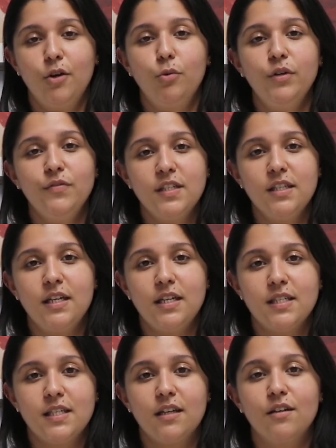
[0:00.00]
With
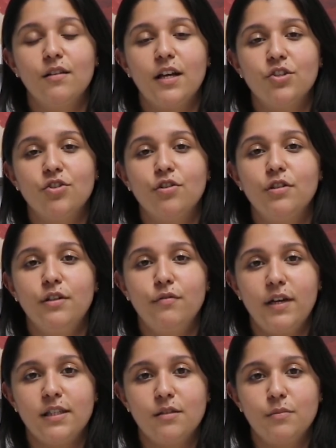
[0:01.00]
today's technological
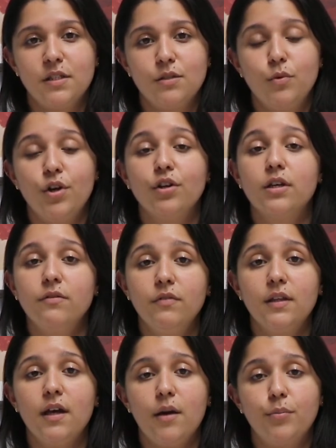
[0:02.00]
advancements, we are
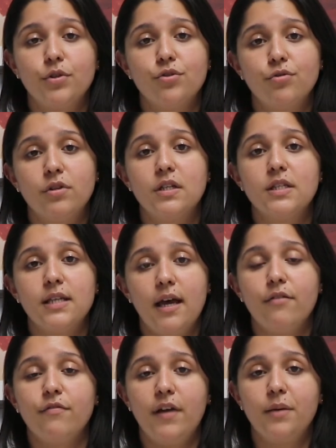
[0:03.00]
given the opportunity to
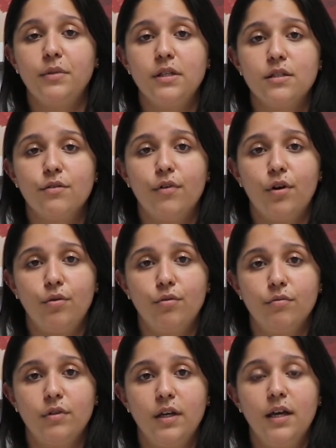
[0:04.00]
have families of our
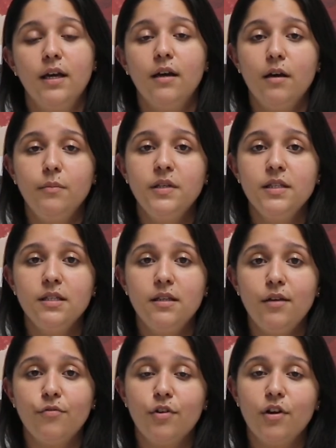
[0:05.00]
own. Come in
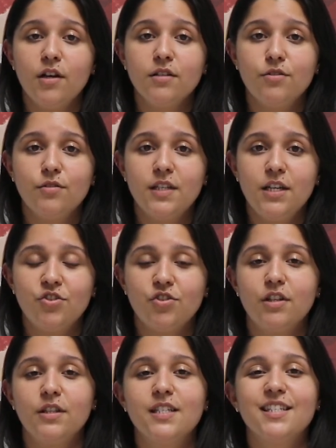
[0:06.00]
today for a
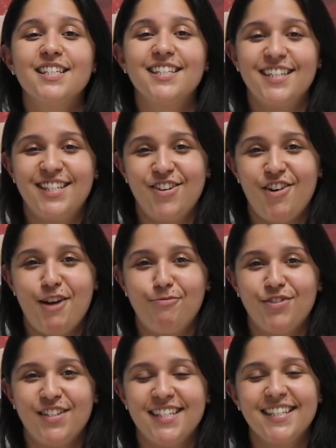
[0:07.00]
consultation and let's discuss your
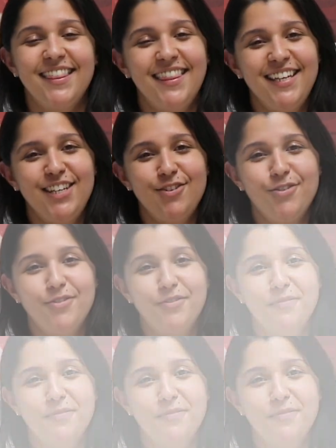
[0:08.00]
options. Thank you.